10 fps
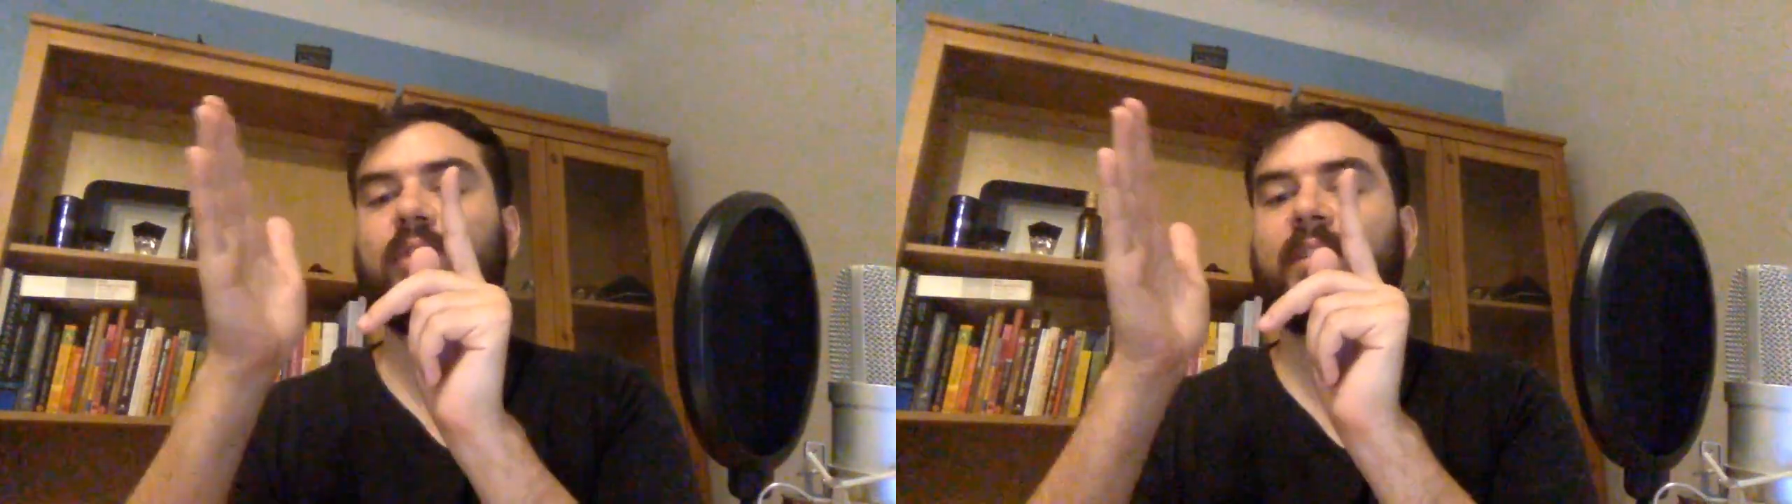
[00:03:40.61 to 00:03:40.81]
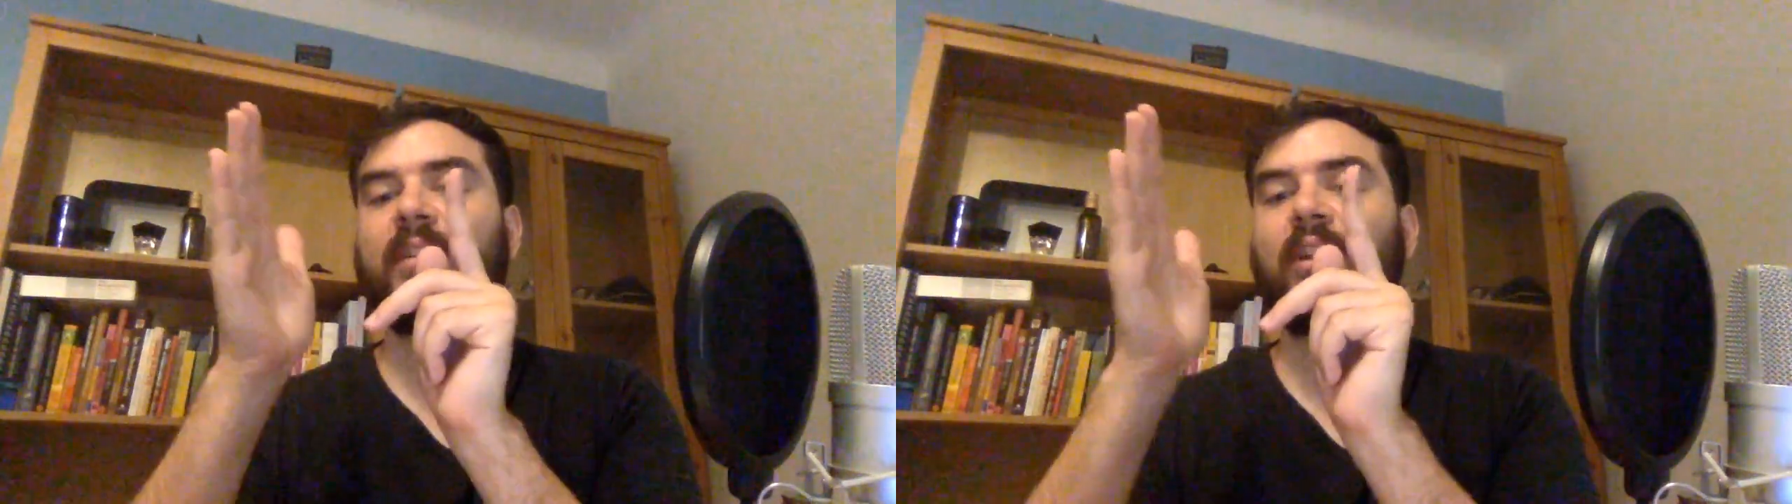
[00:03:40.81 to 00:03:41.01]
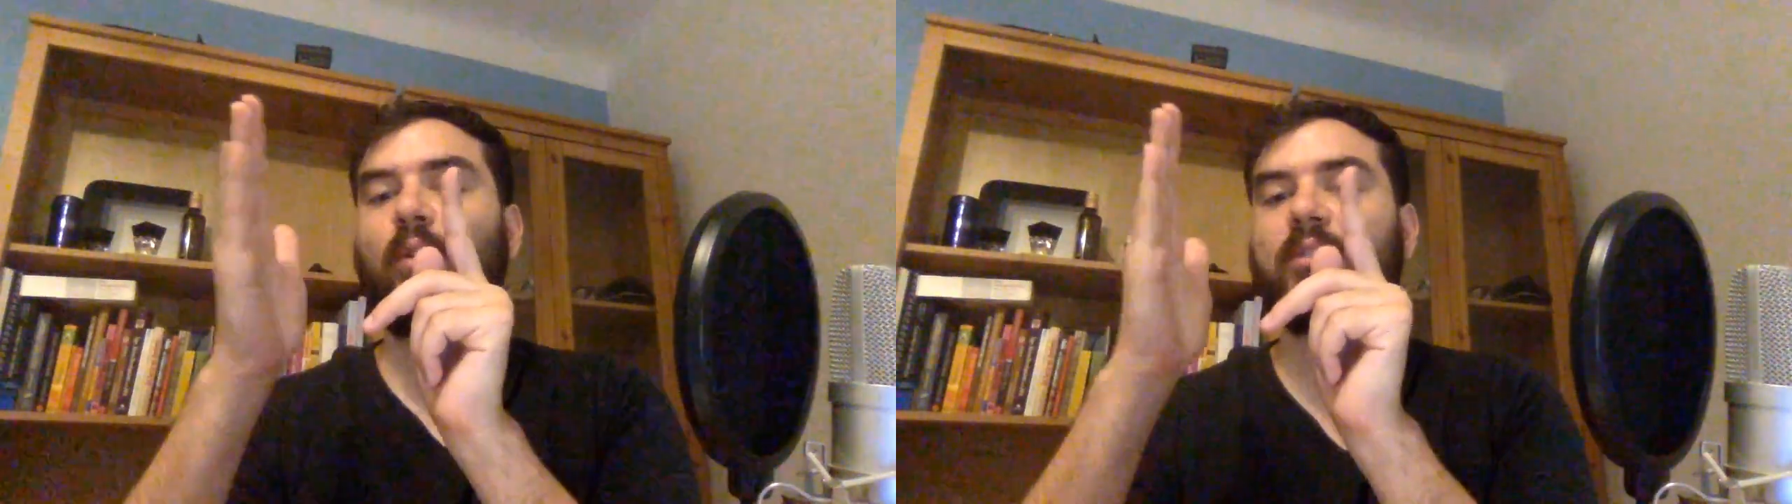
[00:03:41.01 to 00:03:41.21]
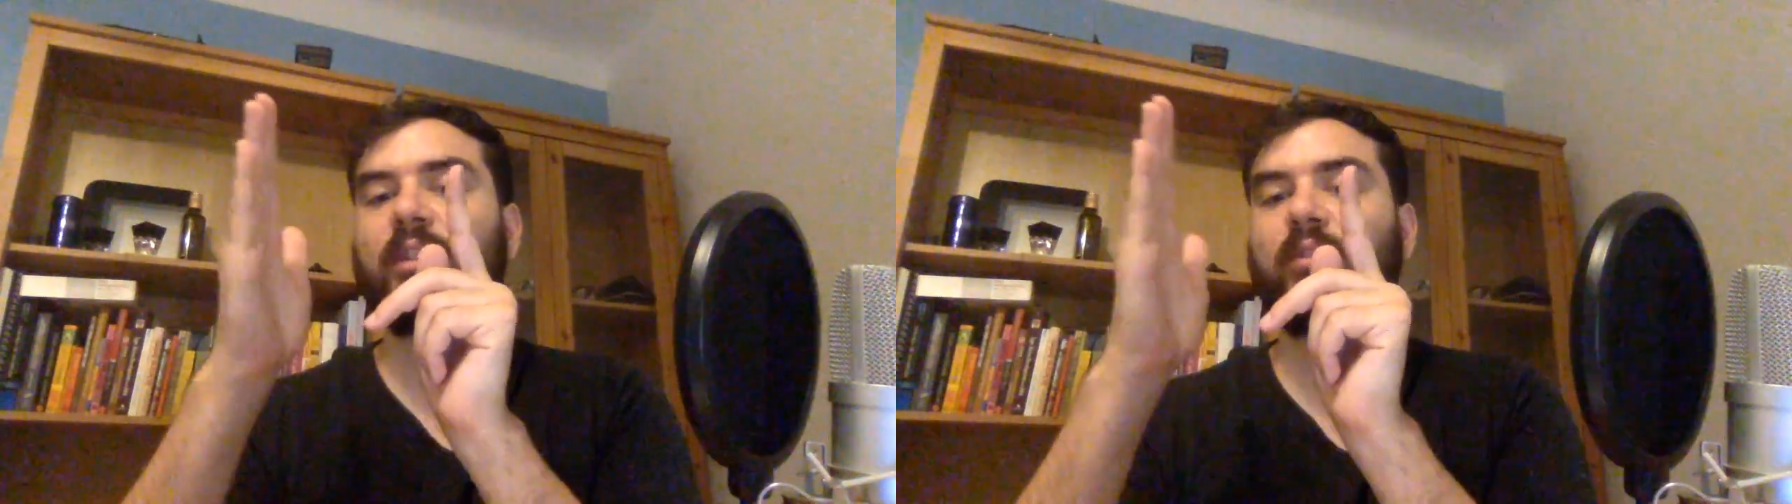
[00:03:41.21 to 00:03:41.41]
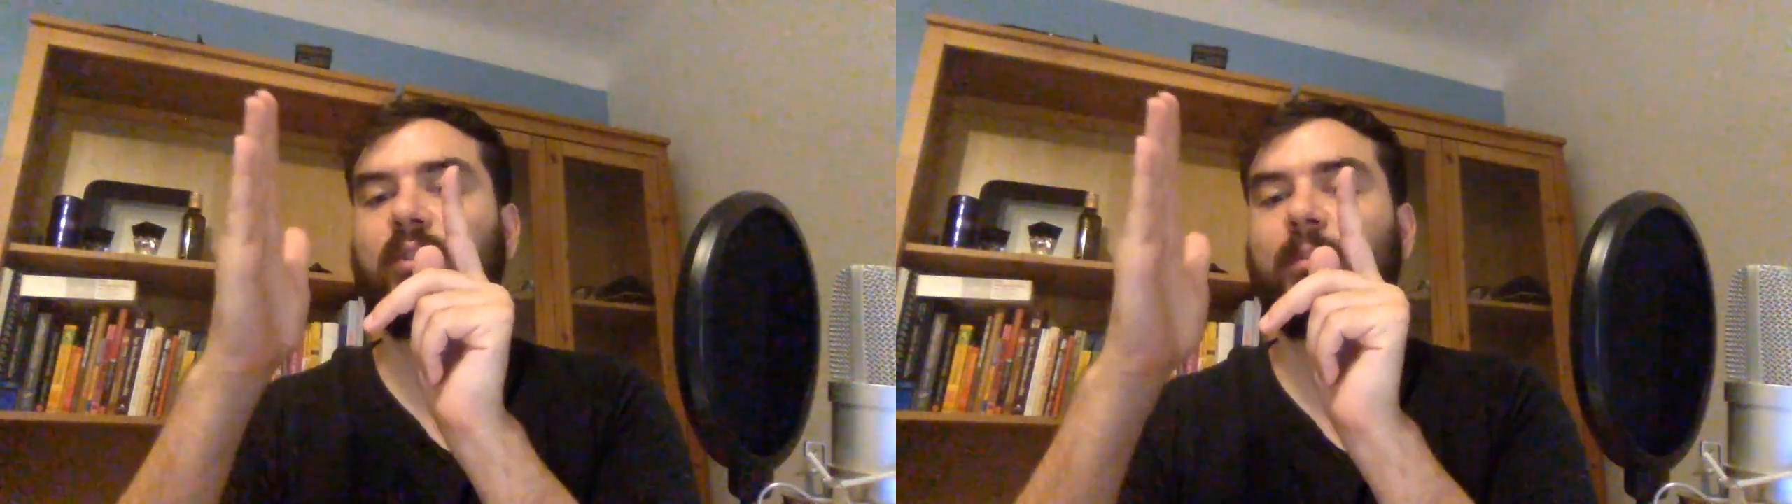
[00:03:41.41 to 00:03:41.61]
is closer
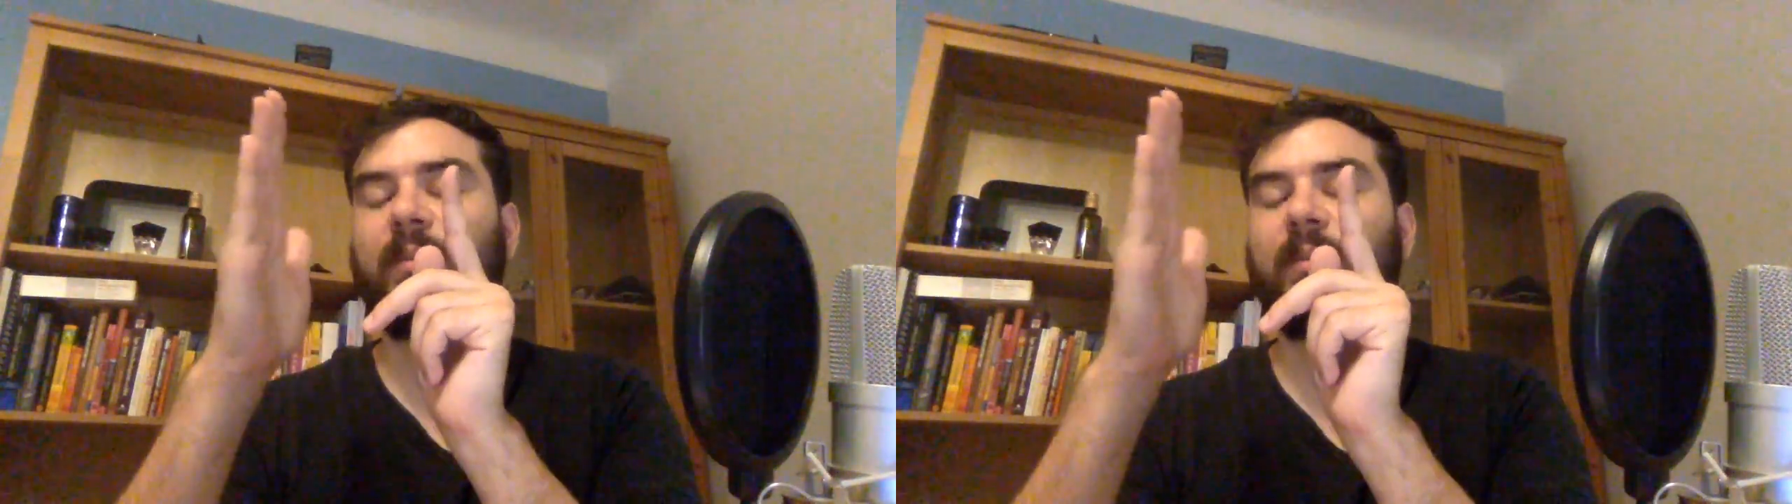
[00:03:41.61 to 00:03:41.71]
to